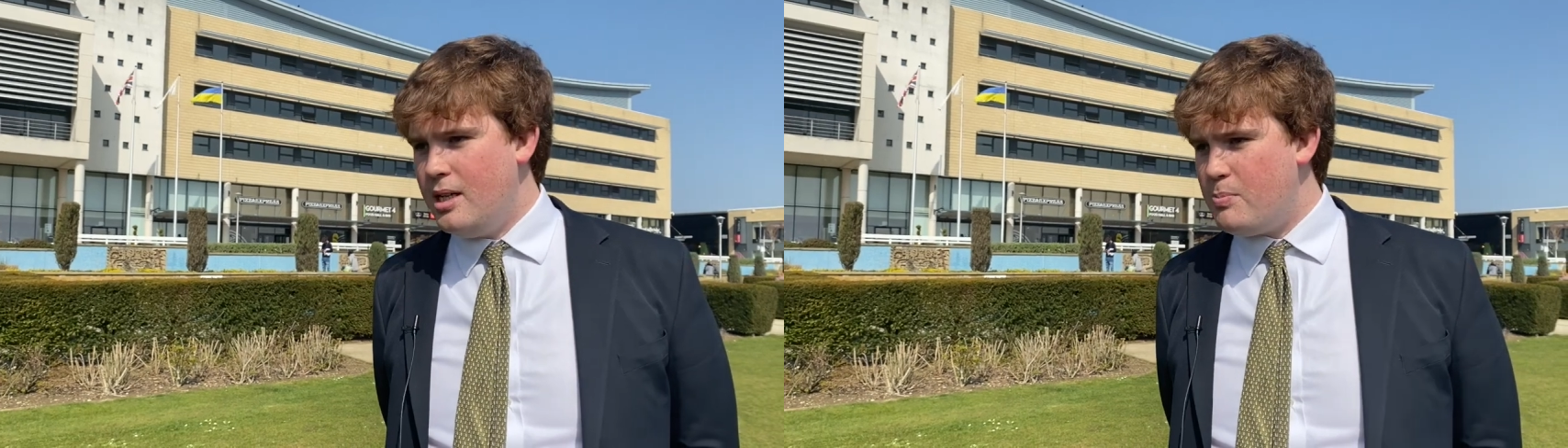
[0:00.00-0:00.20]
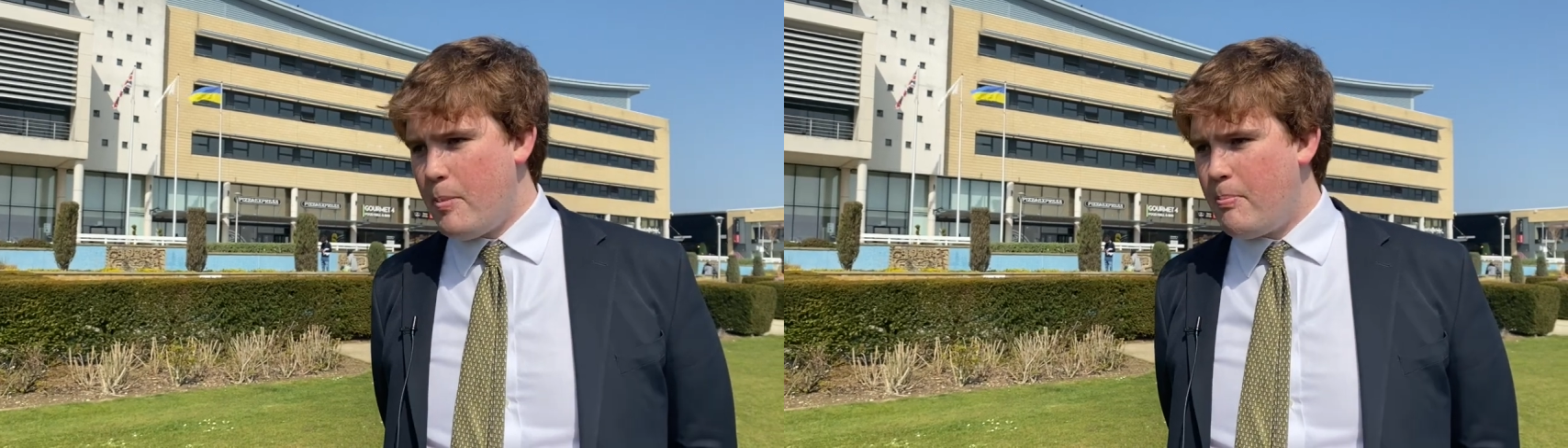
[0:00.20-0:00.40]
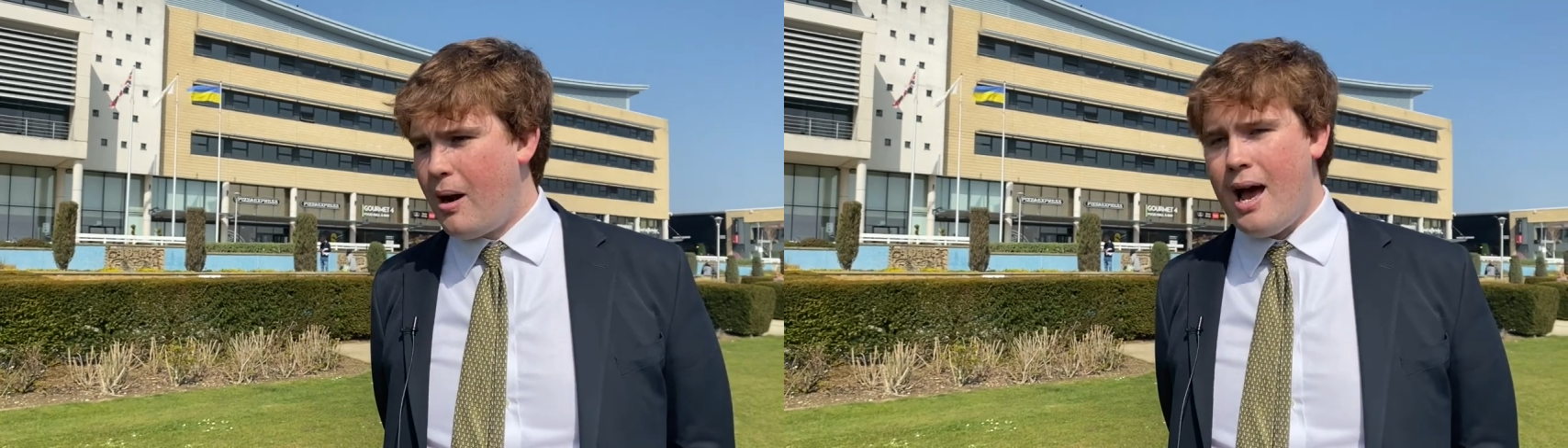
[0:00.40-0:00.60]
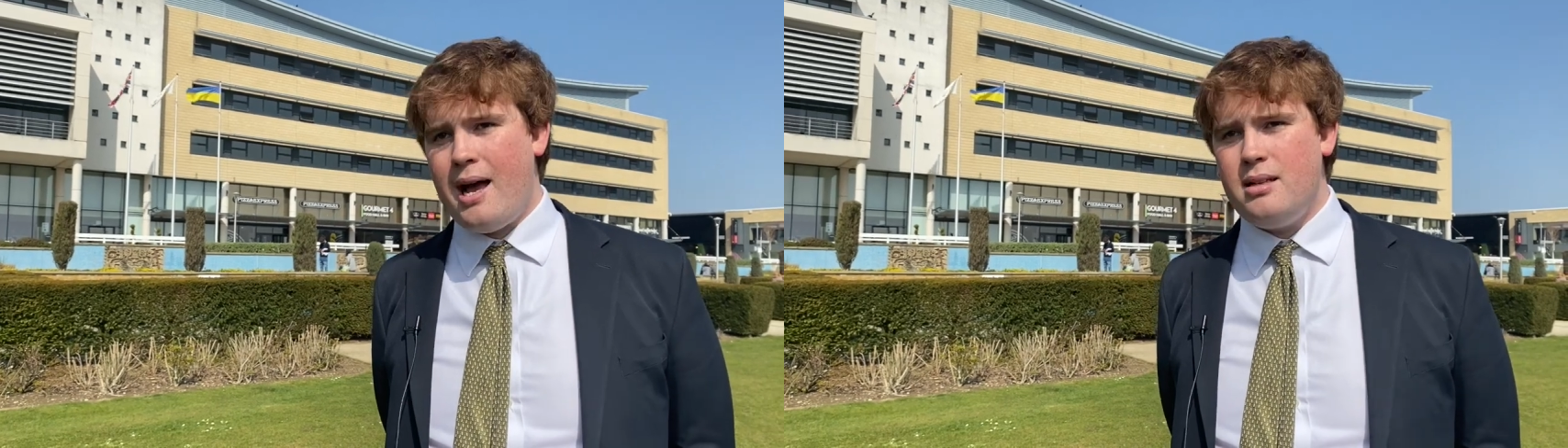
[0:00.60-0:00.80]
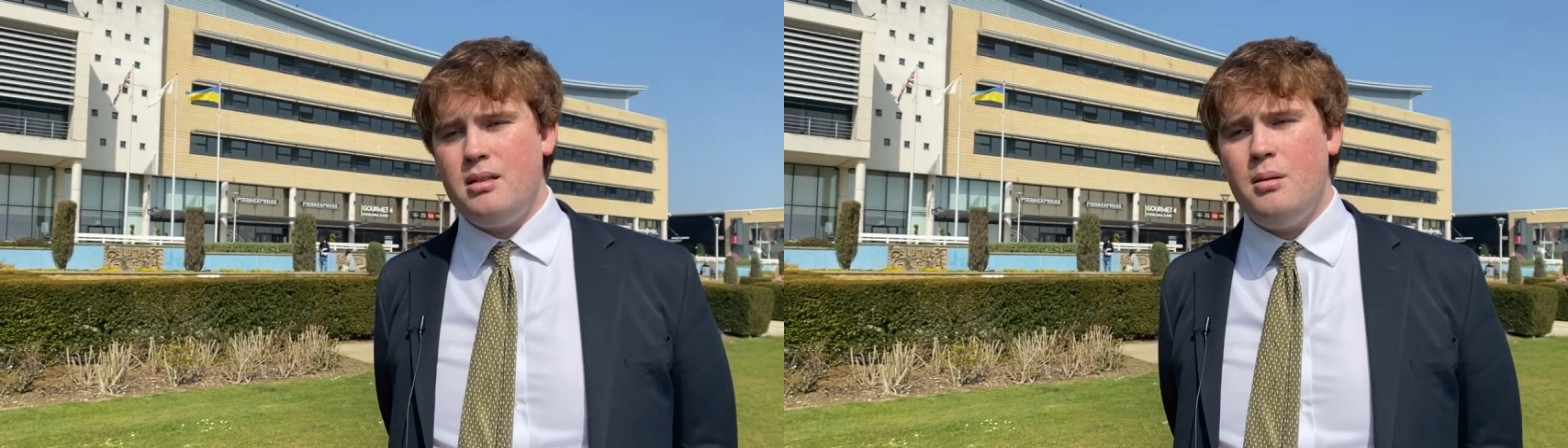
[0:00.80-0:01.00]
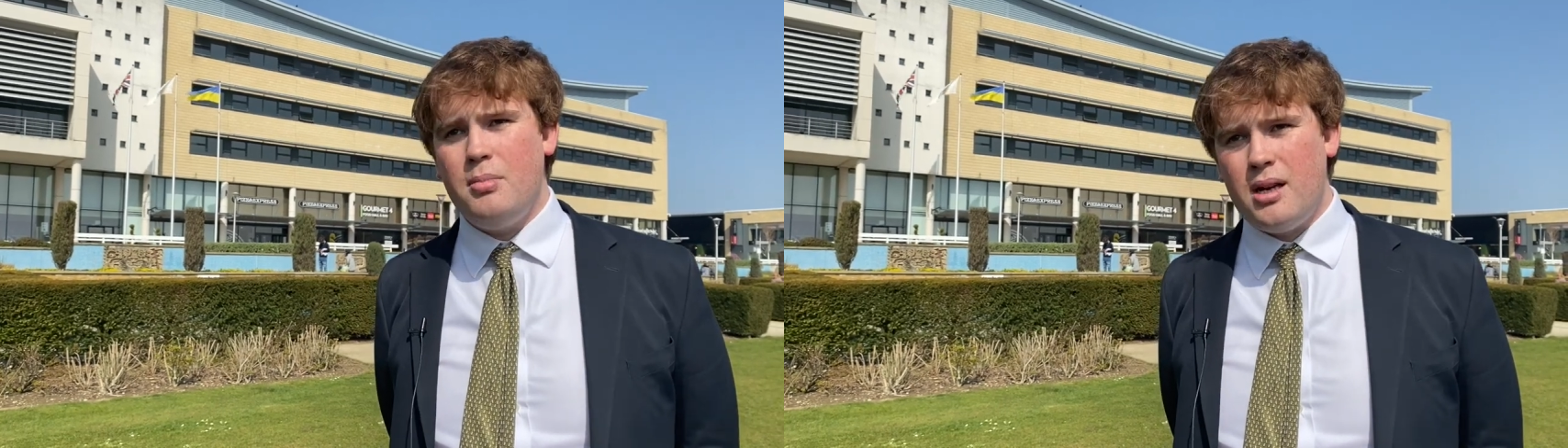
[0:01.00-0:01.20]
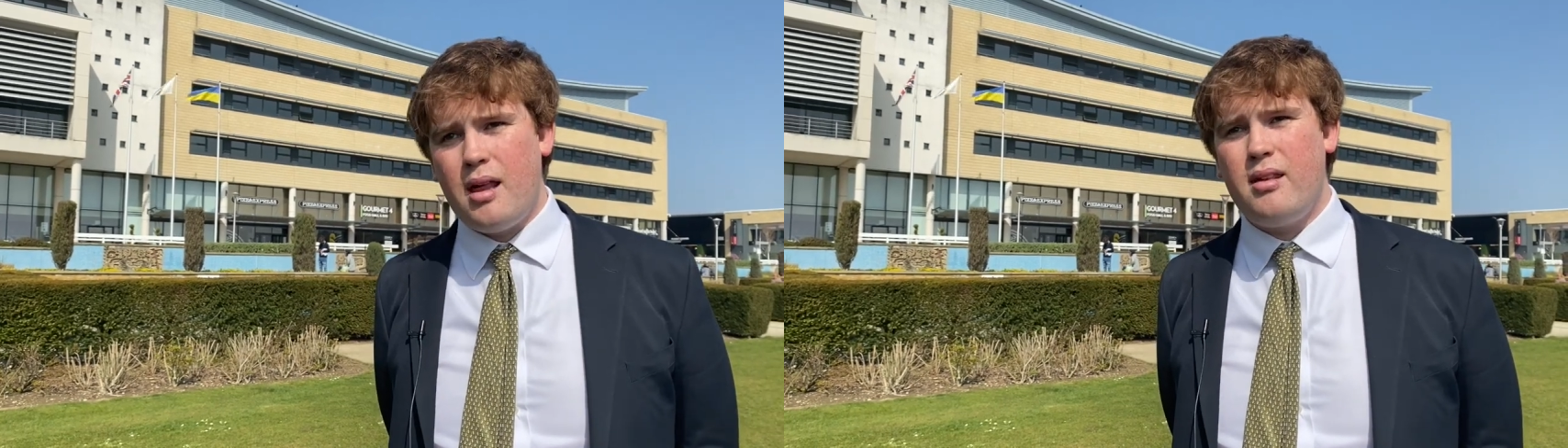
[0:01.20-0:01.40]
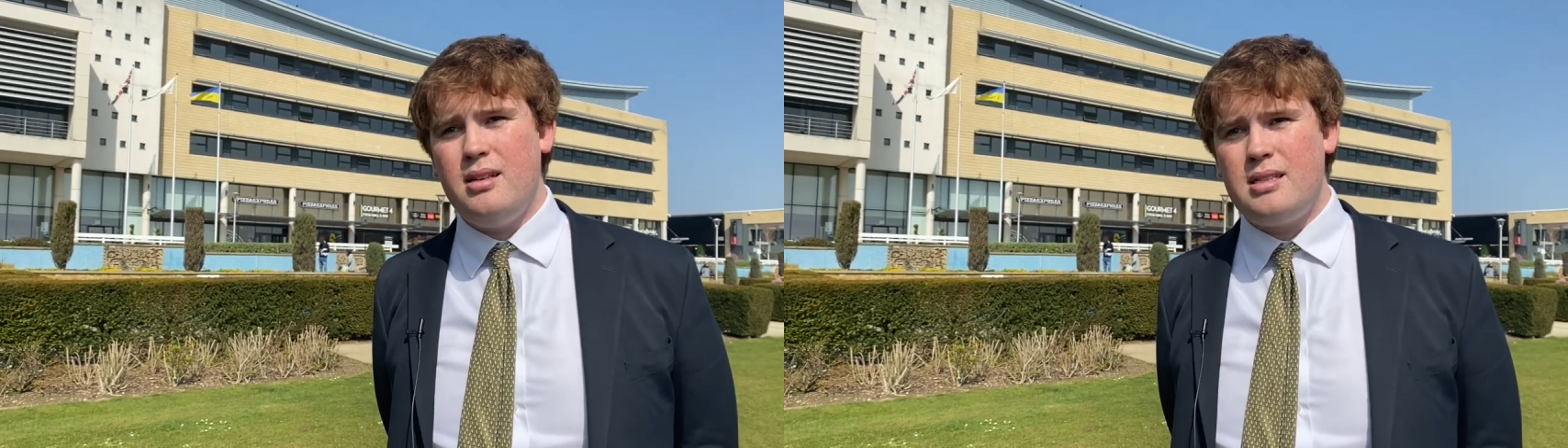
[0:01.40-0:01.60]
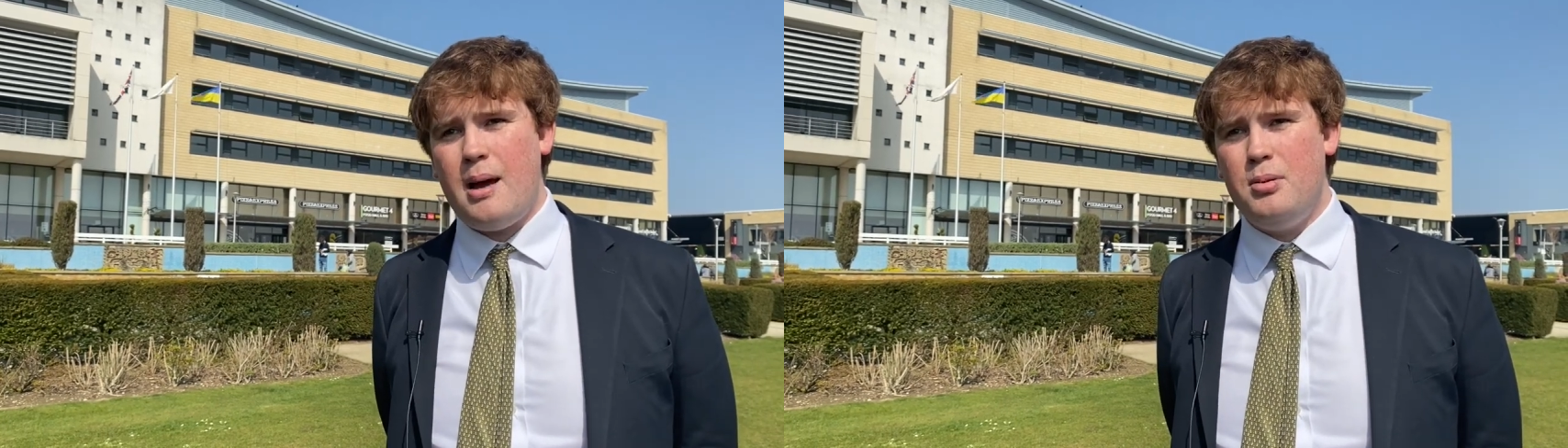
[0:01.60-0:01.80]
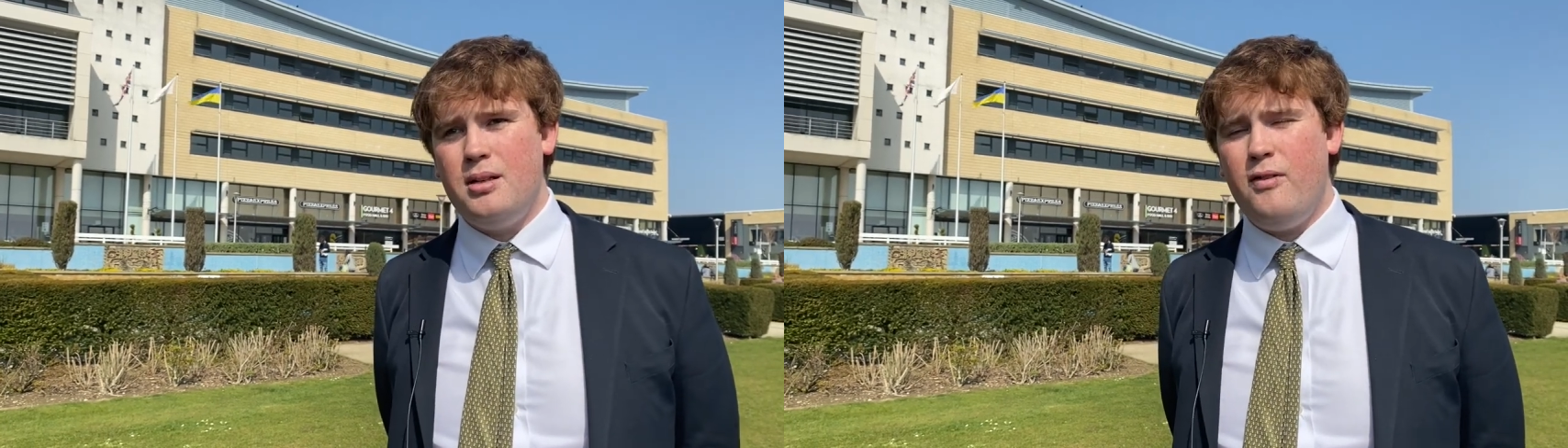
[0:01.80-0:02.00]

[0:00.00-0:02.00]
it's been planned, but nothing has happened.